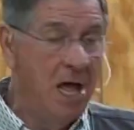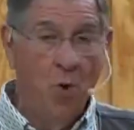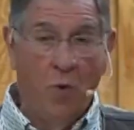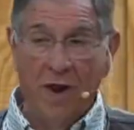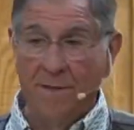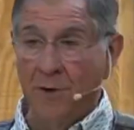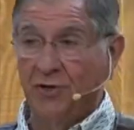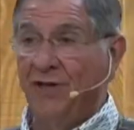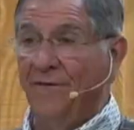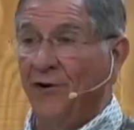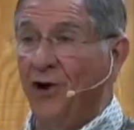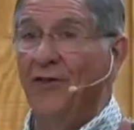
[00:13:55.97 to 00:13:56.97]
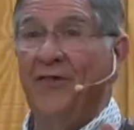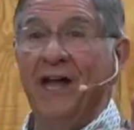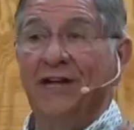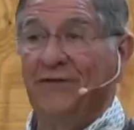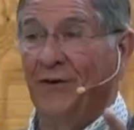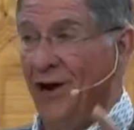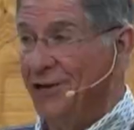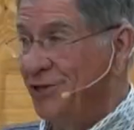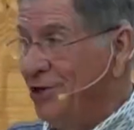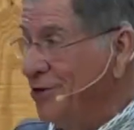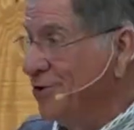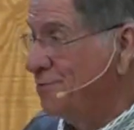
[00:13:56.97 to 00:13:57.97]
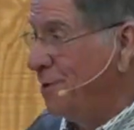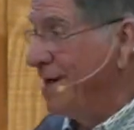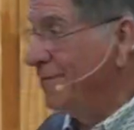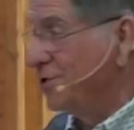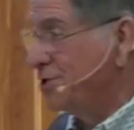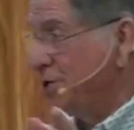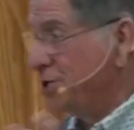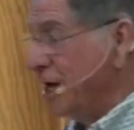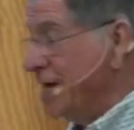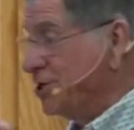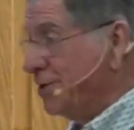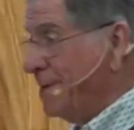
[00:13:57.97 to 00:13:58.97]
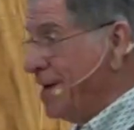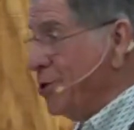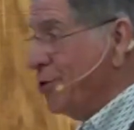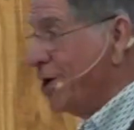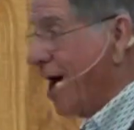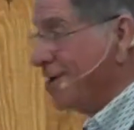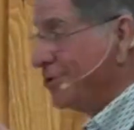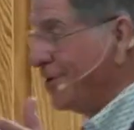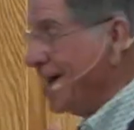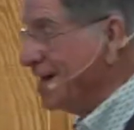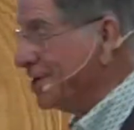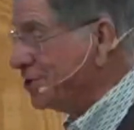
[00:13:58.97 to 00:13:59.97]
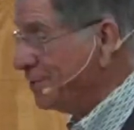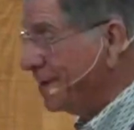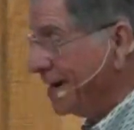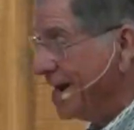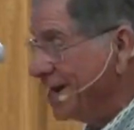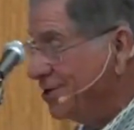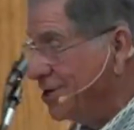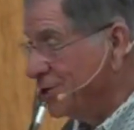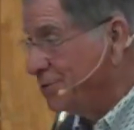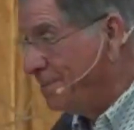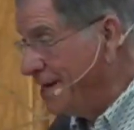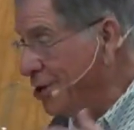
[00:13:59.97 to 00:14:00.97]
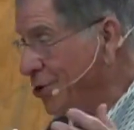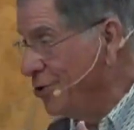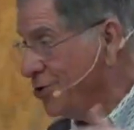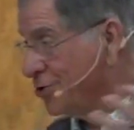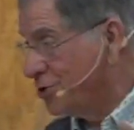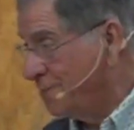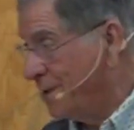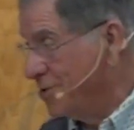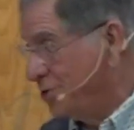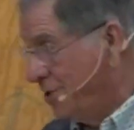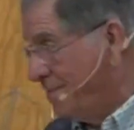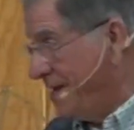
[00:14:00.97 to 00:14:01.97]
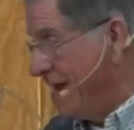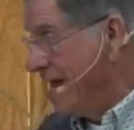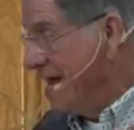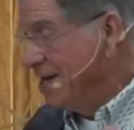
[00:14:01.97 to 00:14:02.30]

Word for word: One of the most difficult things for us to do as believers is, is to be who God created us to be. Just be who you're supposed to be.